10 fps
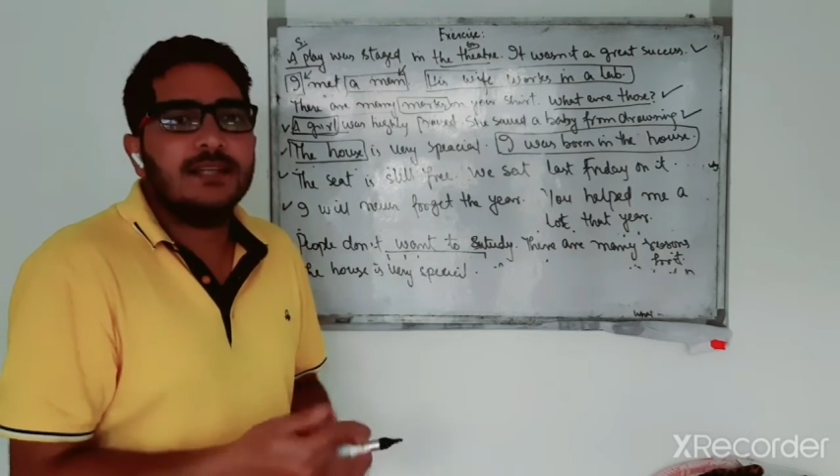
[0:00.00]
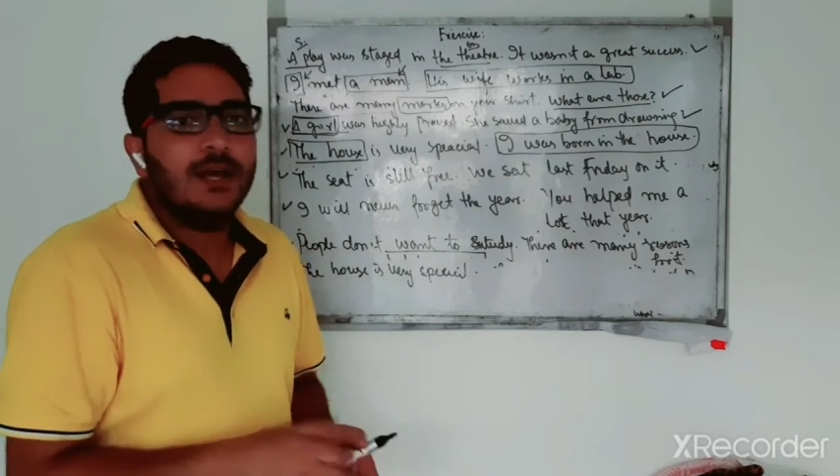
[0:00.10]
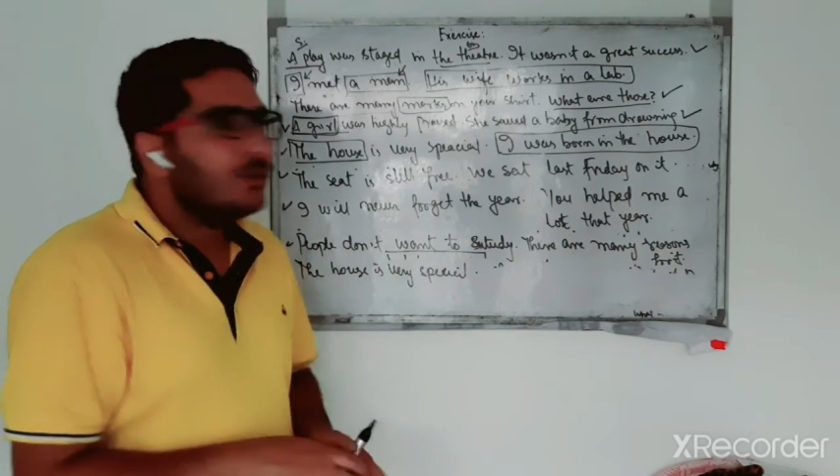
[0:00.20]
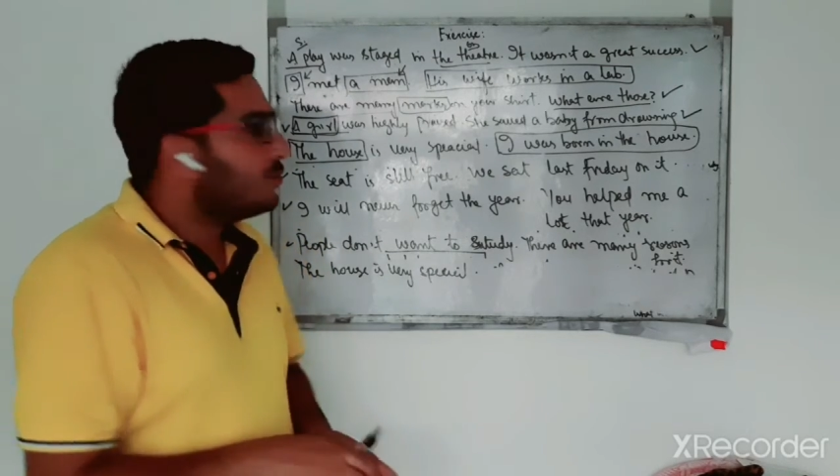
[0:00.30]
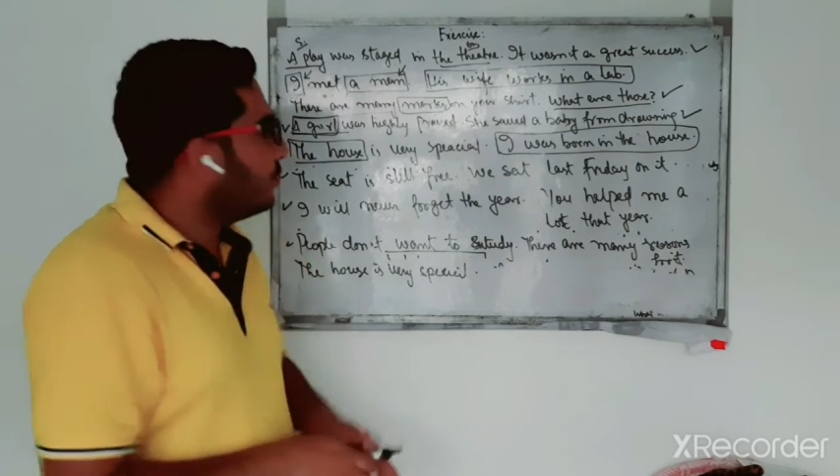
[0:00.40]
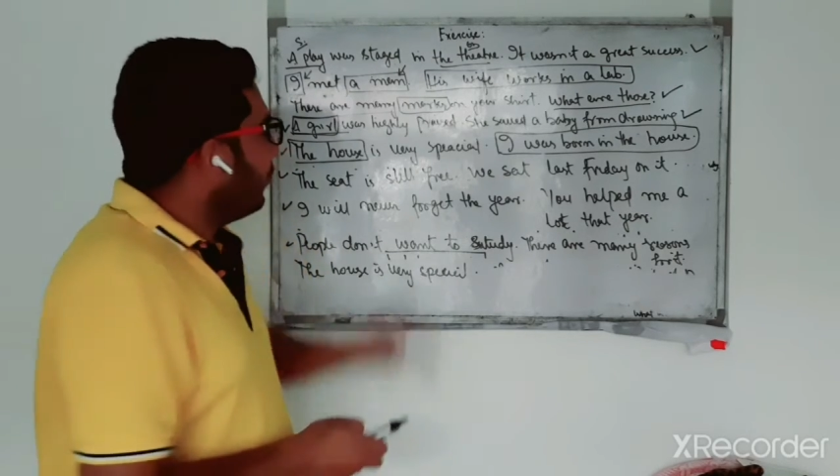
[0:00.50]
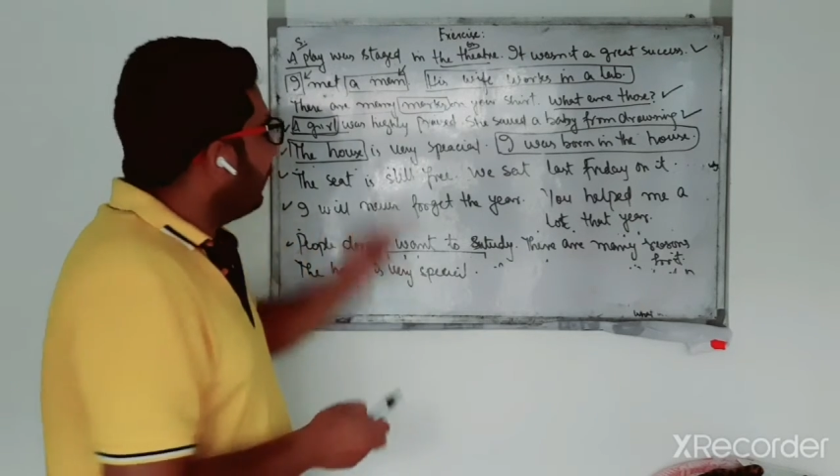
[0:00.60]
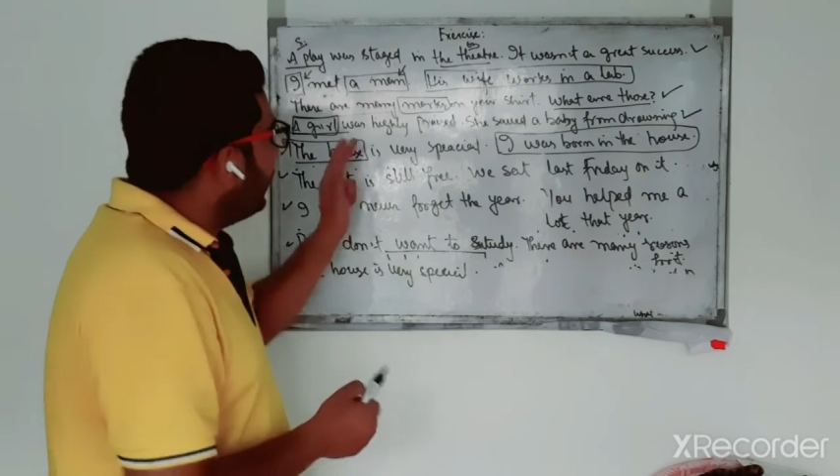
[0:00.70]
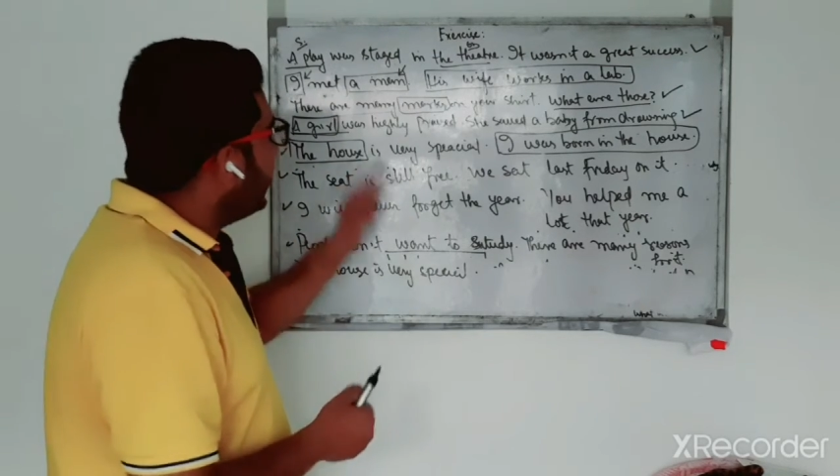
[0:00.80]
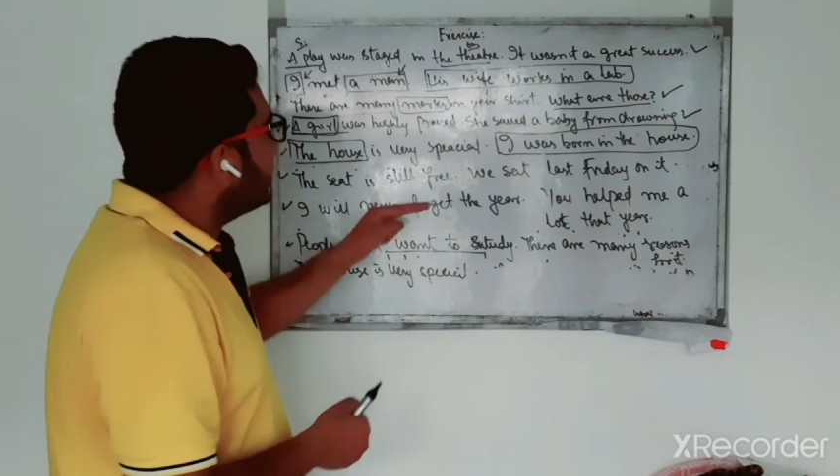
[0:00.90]
So
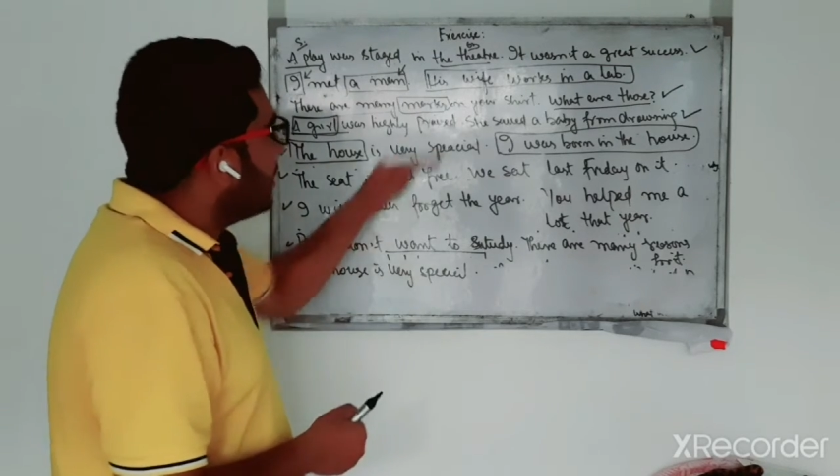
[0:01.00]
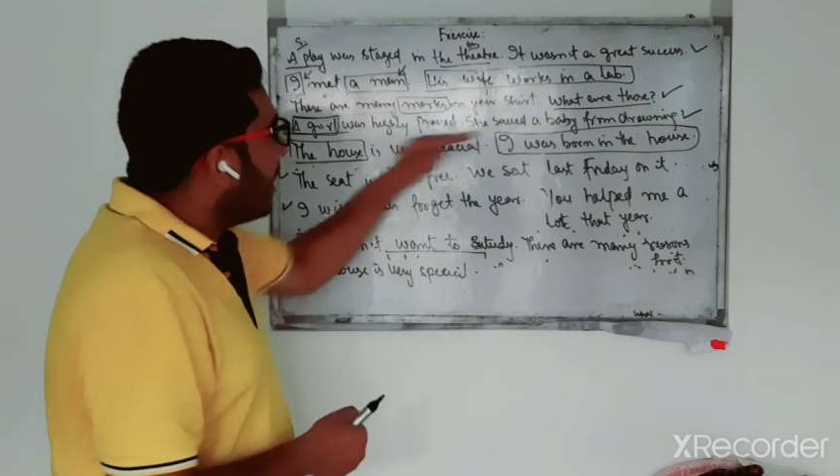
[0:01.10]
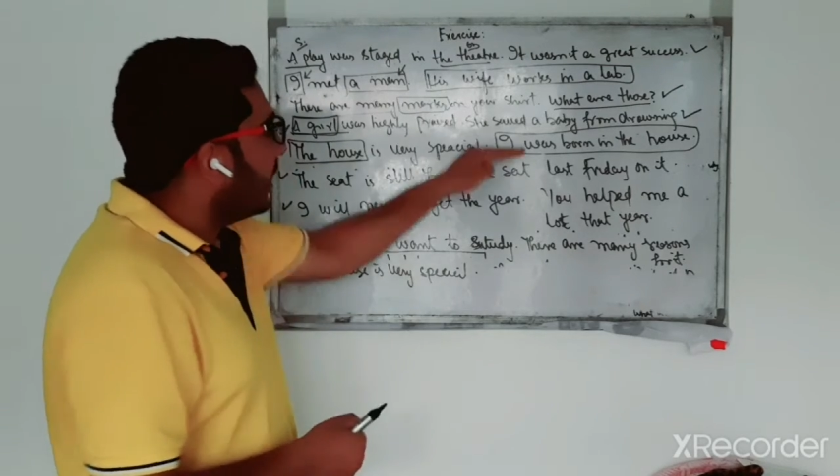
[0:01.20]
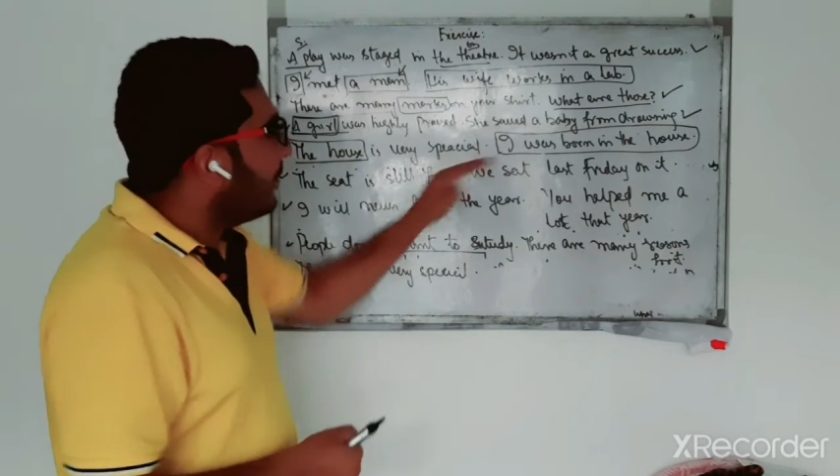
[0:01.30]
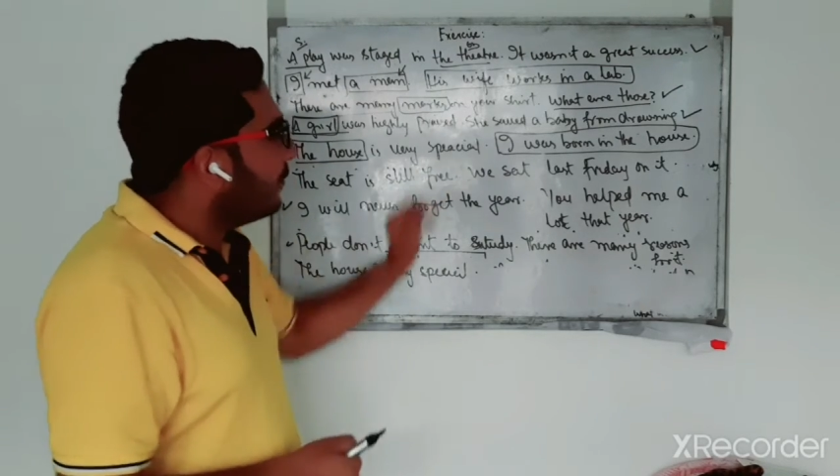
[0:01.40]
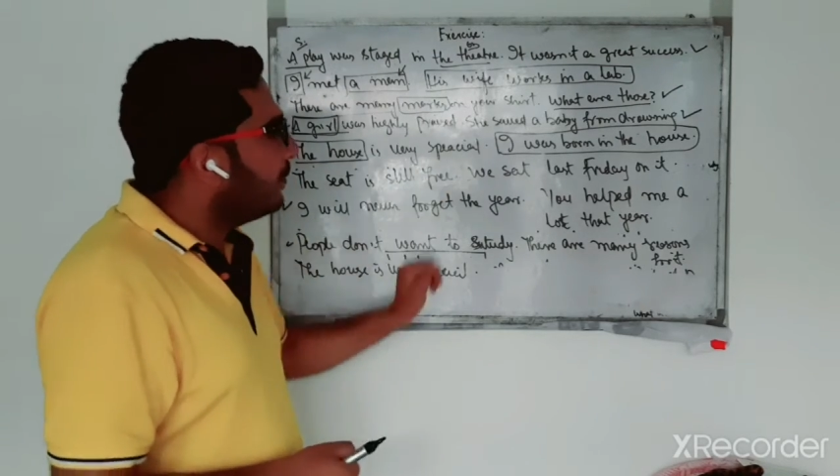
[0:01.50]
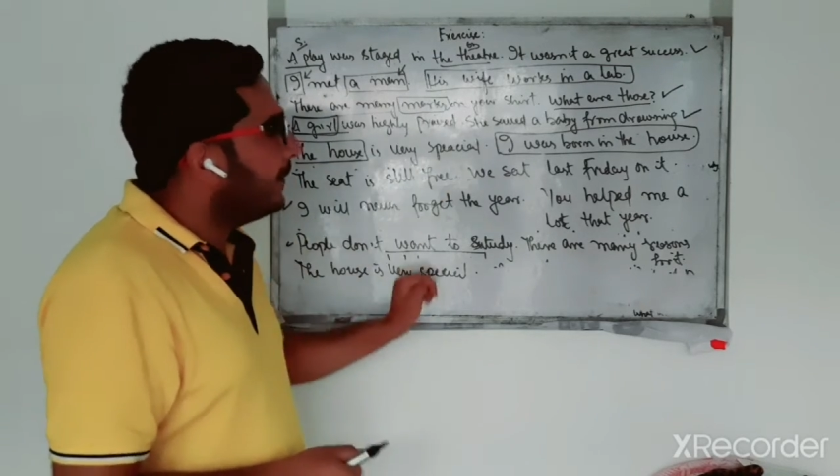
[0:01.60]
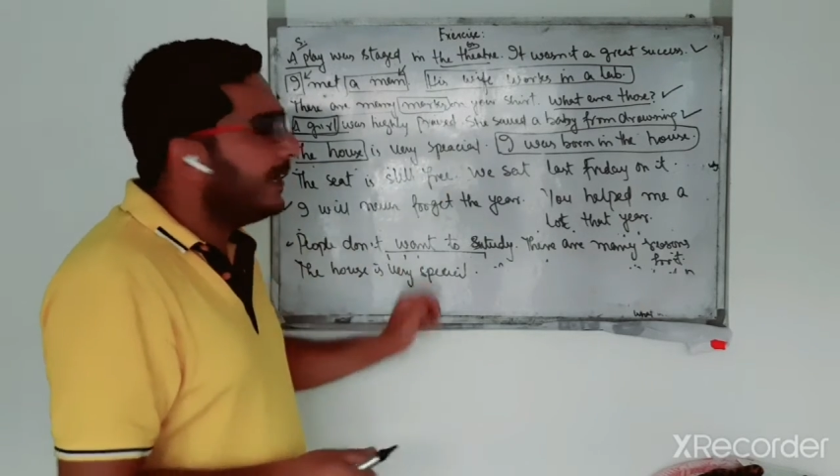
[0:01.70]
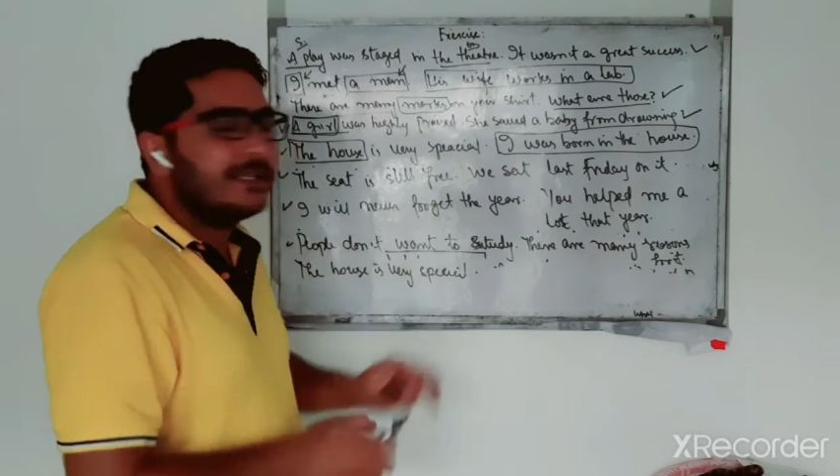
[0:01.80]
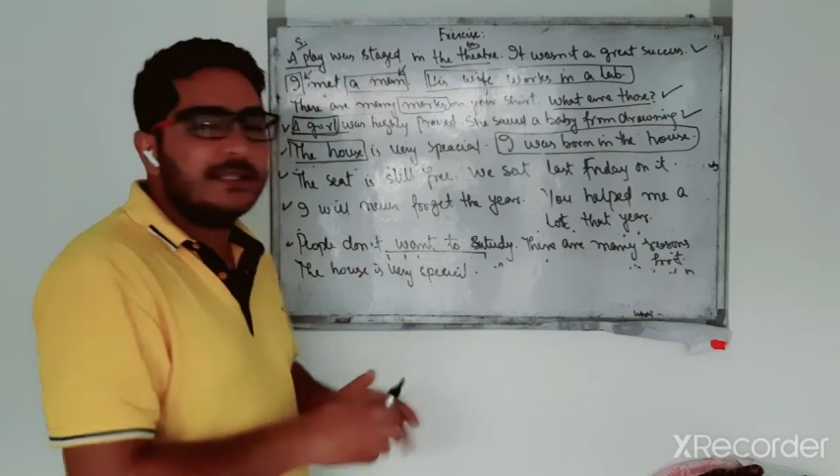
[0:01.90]
we talk about
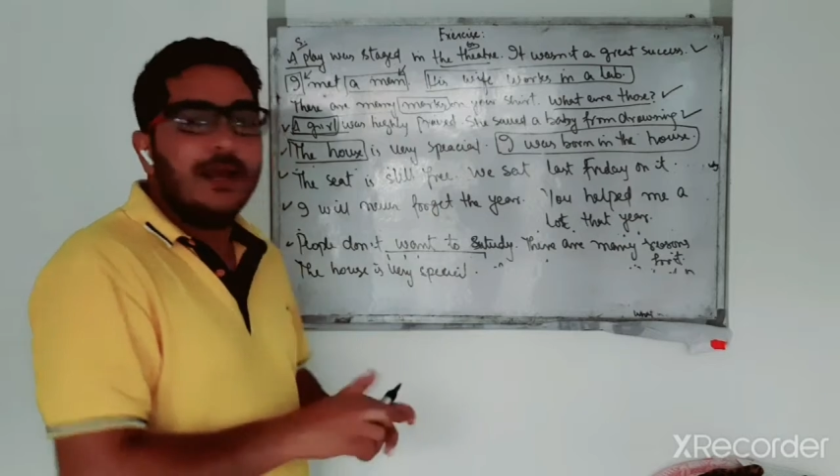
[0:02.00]
place.